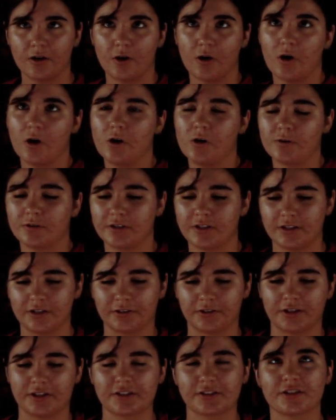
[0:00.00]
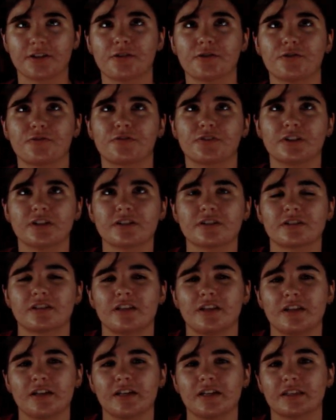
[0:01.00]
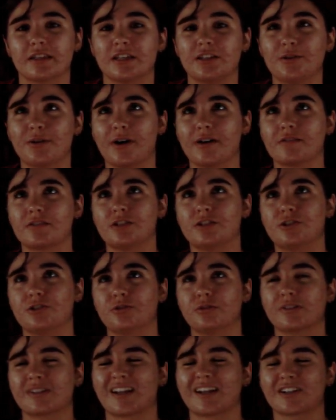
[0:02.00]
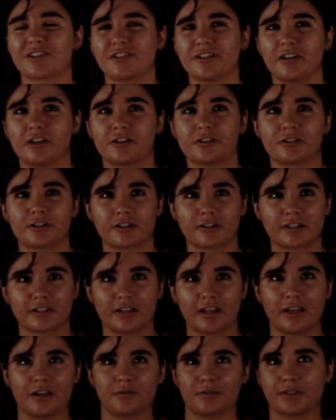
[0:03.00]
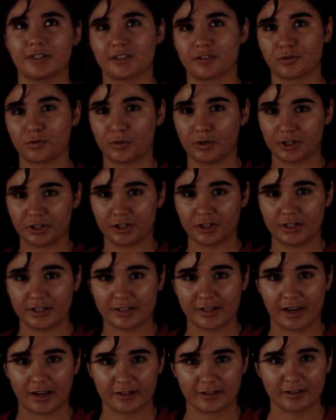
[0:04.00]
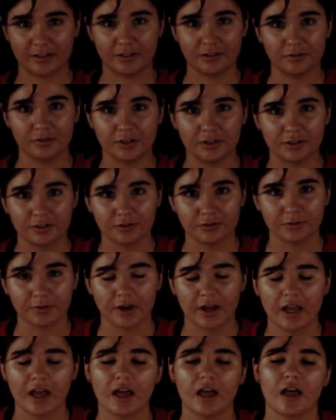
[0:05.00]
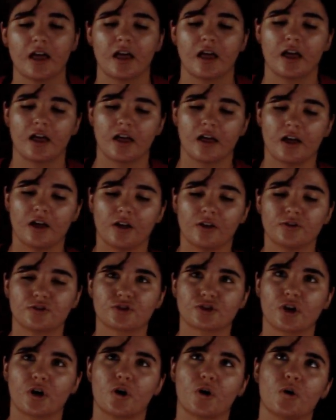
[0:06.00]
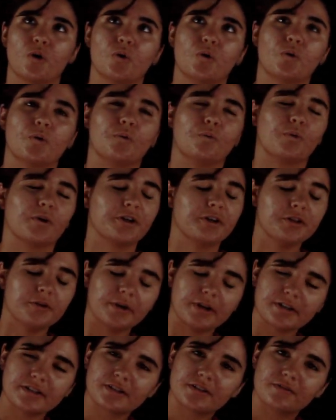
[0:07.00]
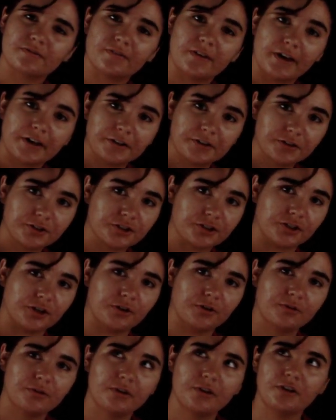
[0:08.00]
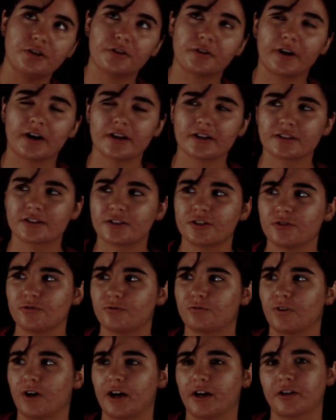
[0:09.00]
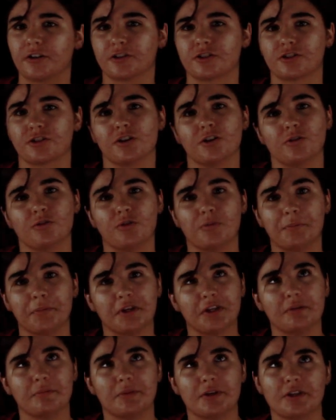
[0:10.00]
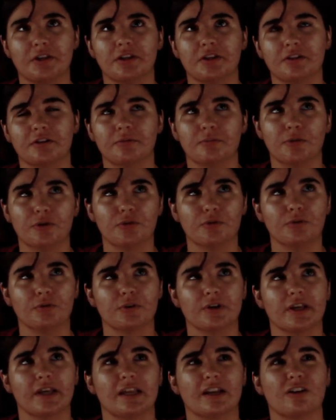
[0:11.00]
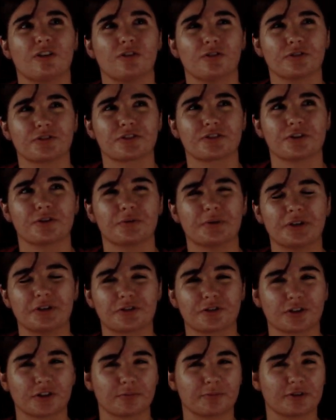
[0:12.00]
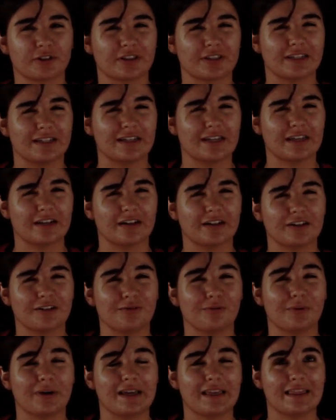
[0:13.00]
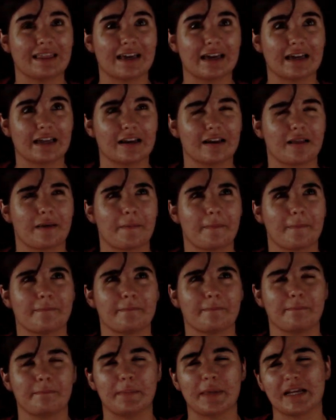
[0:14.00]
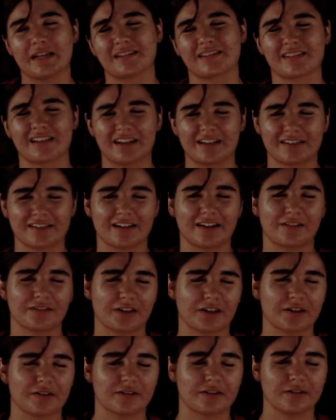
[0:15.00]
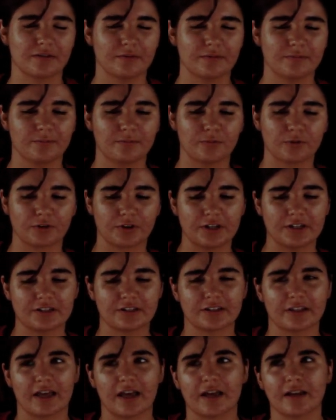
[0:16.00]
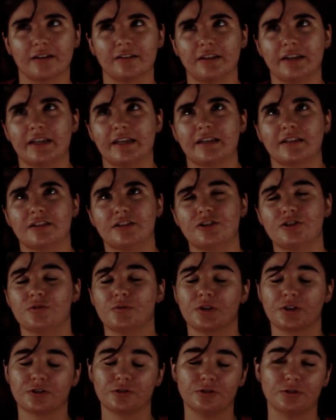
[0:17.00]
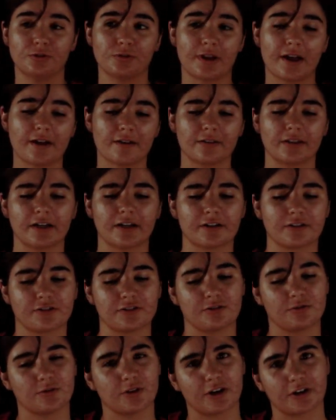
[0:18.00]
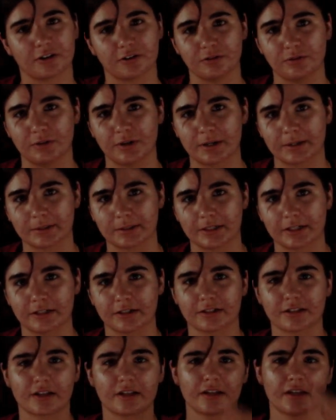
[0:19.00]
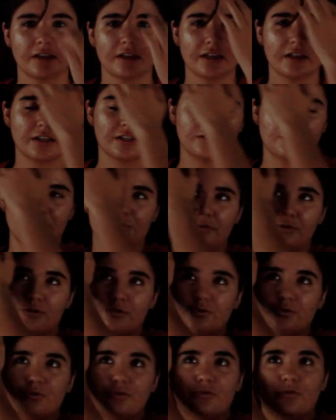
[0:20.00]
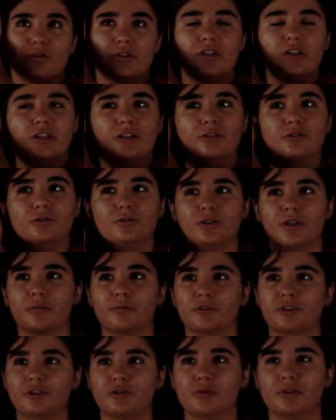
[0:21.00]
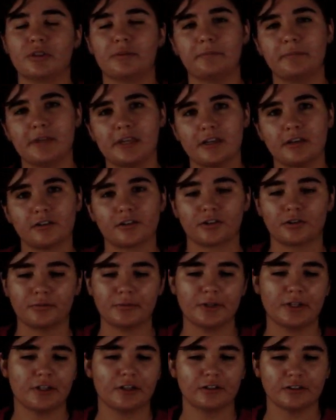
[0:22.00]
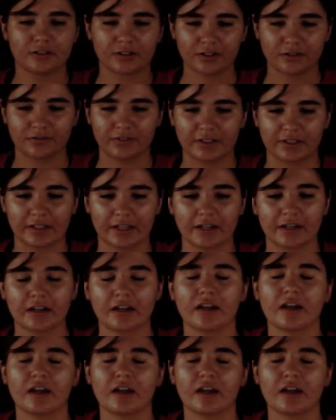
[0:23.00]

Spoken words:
Okay, so the first thing that you have to do is actually understand what this question is asking you to do. So what are you asked to find or show? You're asked to find or show the mean, median, and mode, and also interpret the data in a way that makes sense, and I'll get more into that. Like, do you include outliers? Do you not include outliers? Do you include them when doing the mean or the median, stuff like that.